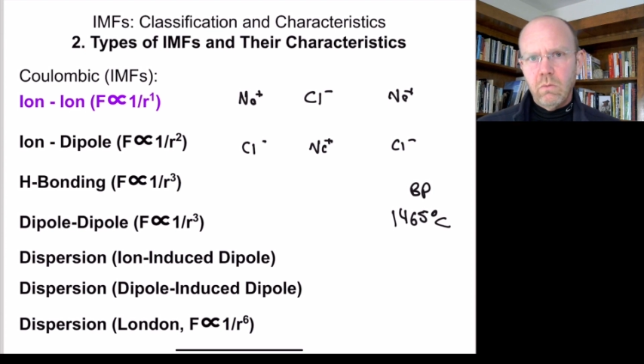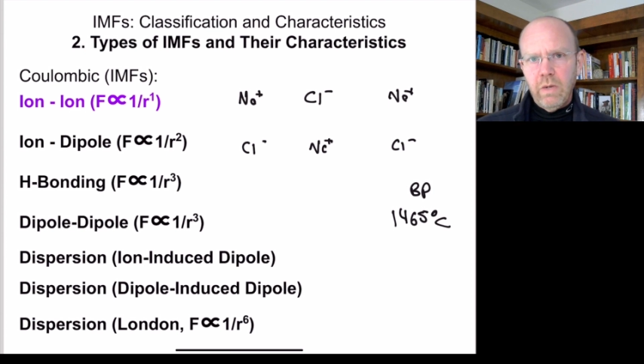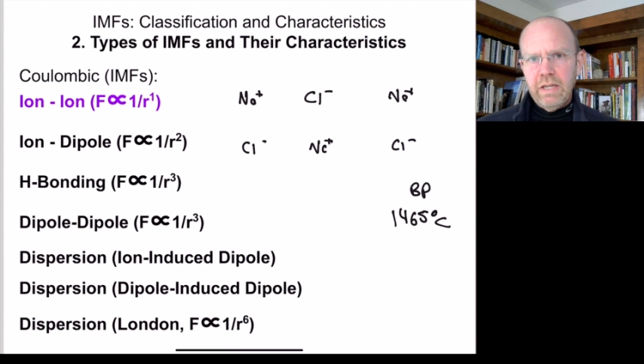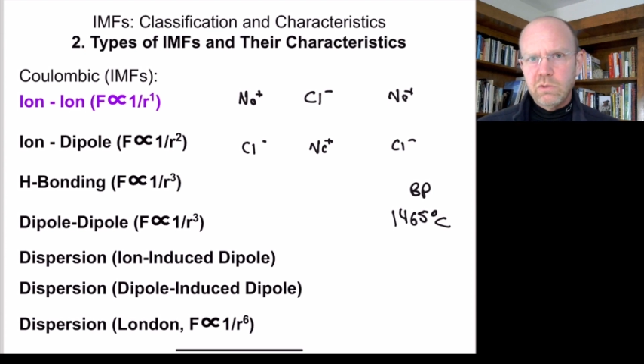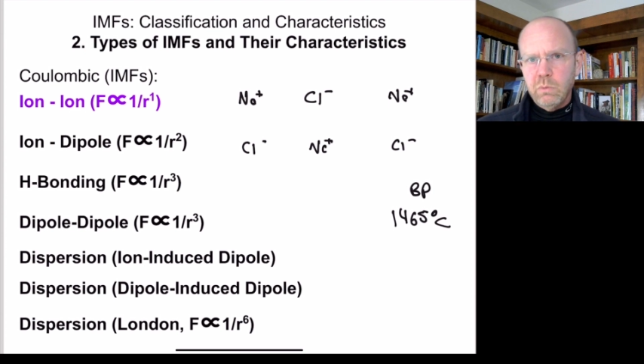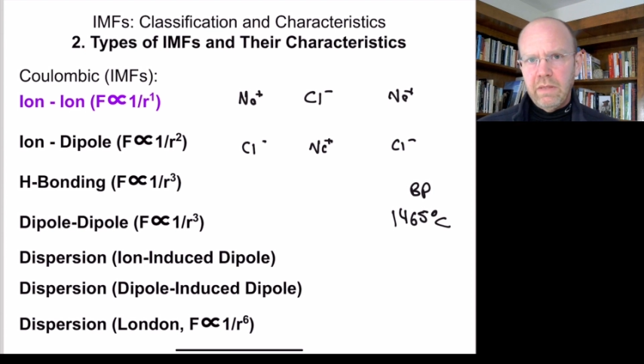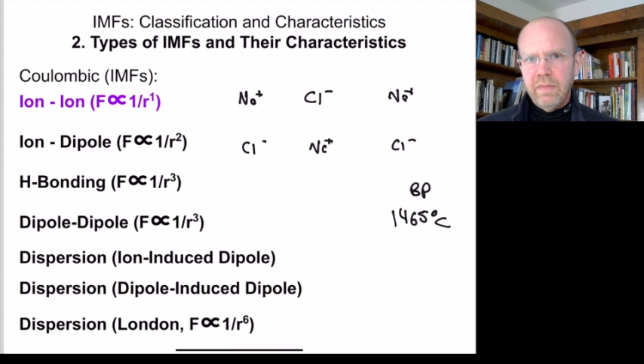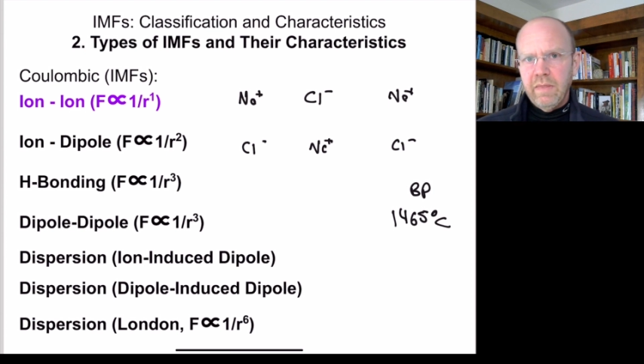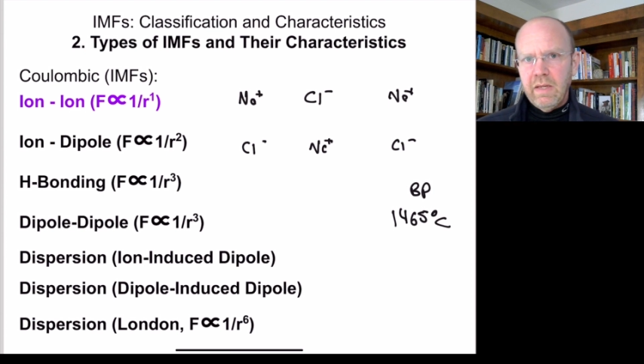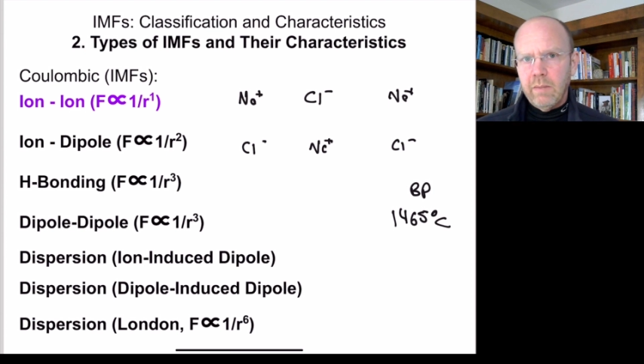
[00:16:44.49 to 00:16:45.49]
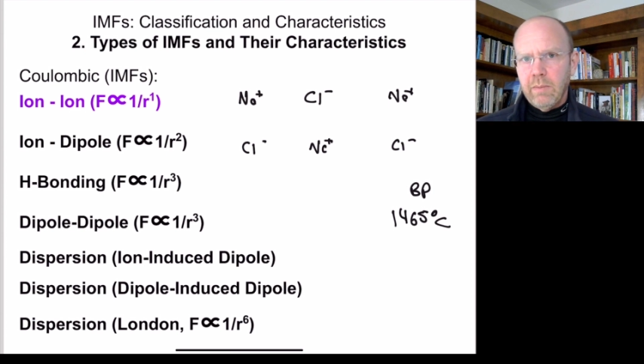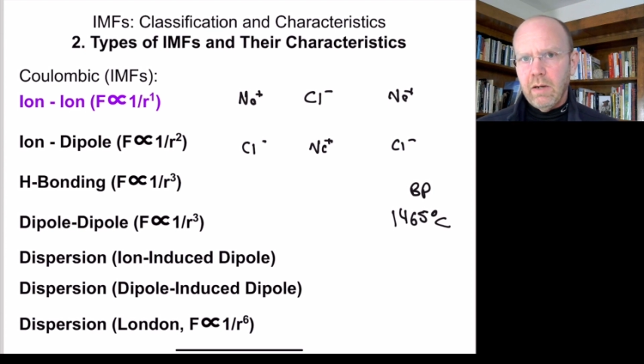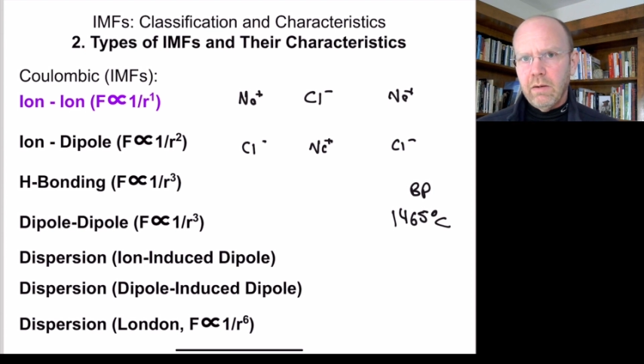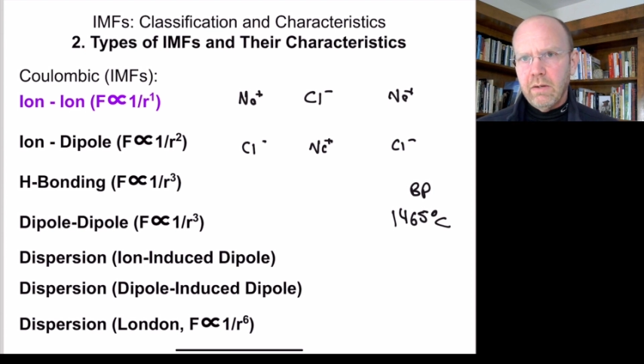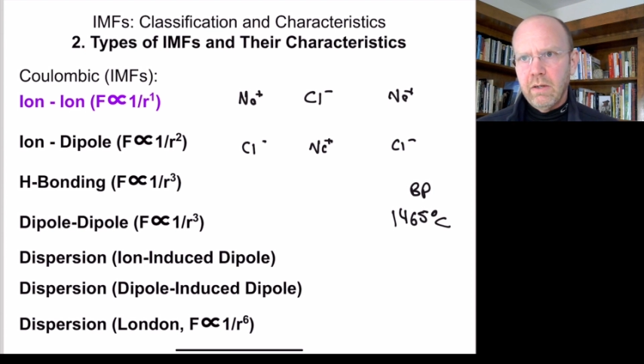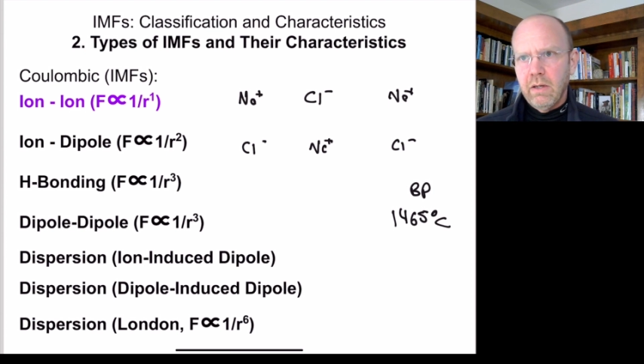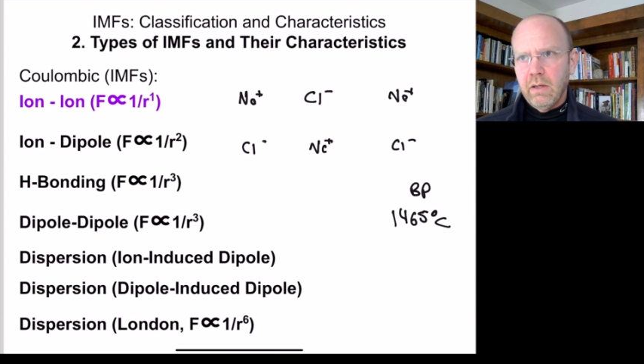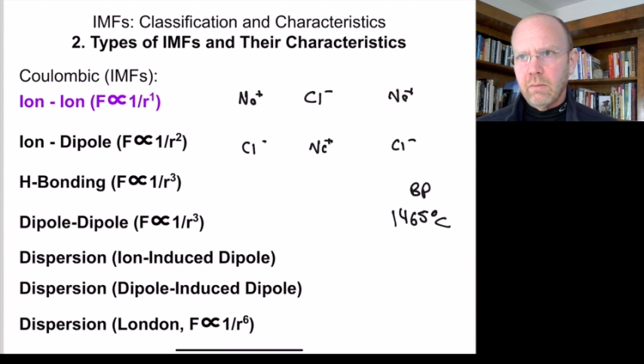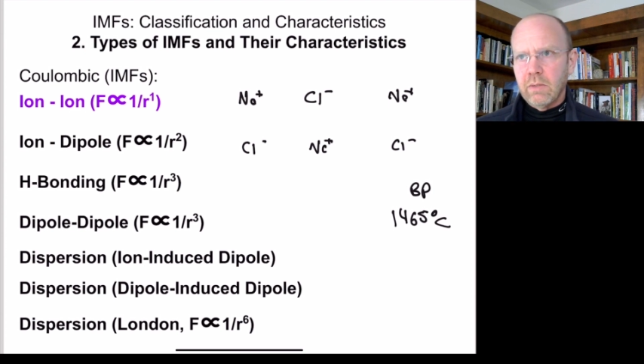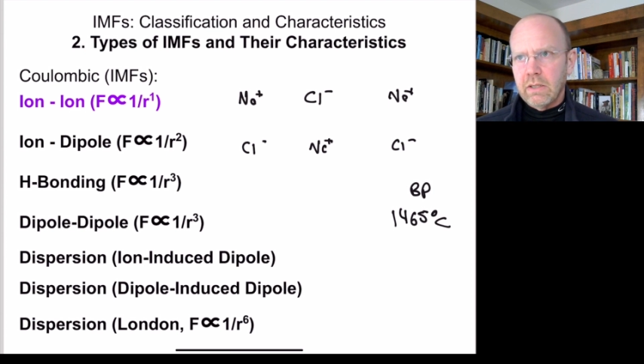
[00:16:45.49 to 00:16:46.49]
ways we think about
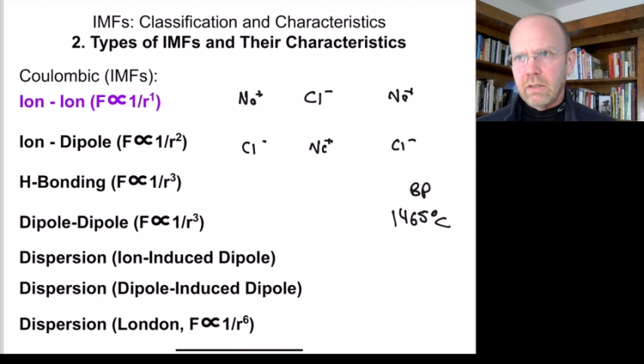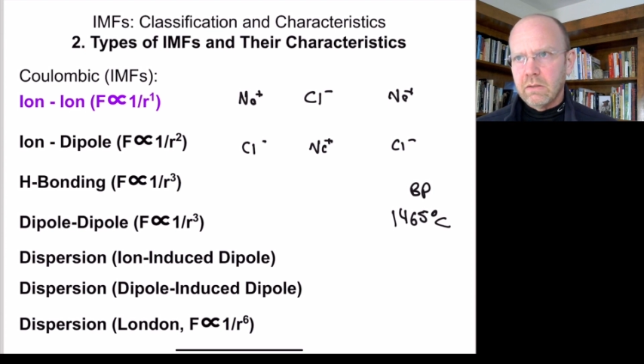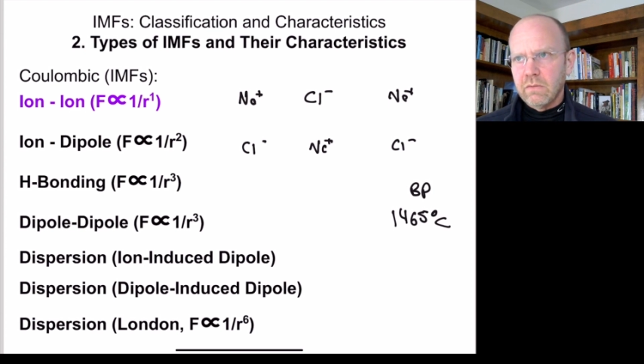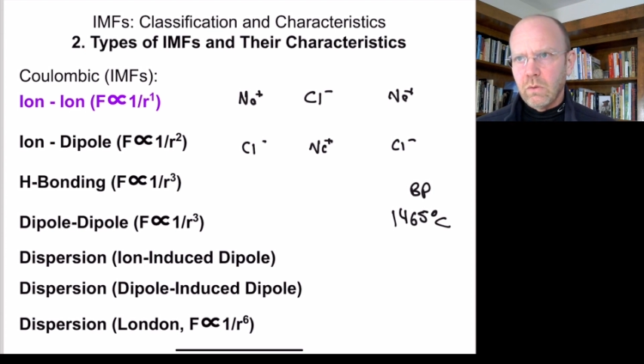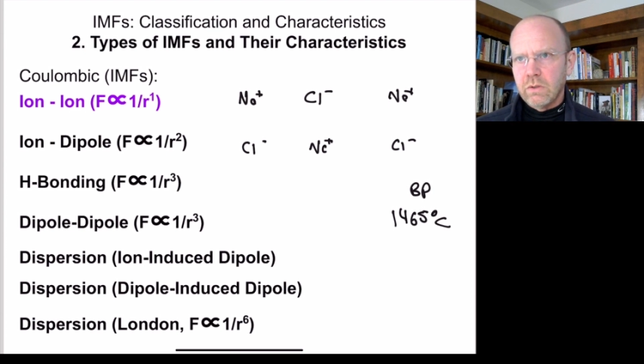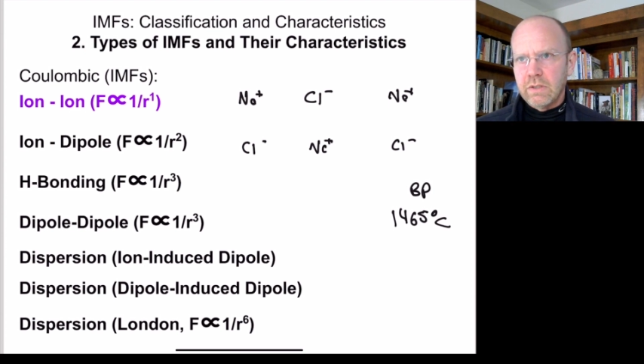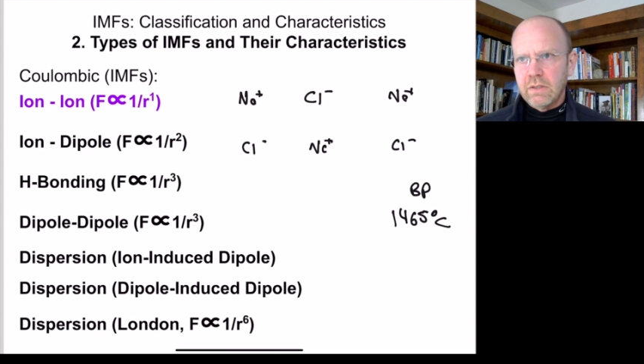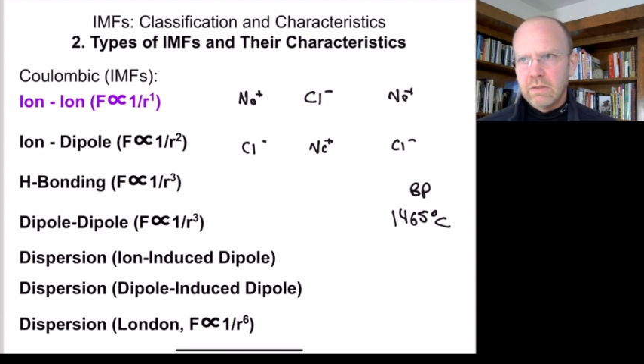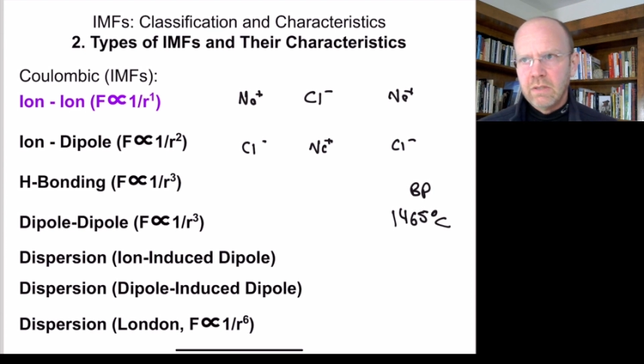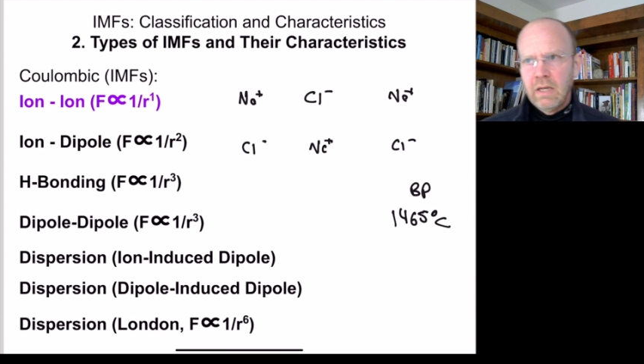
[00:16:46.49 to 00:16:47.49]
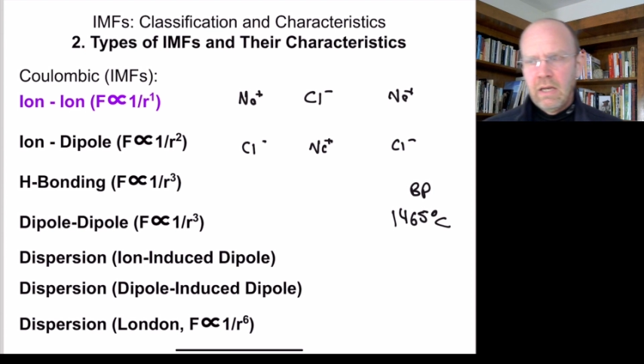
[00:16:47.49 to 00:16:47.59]
intermolecular forces.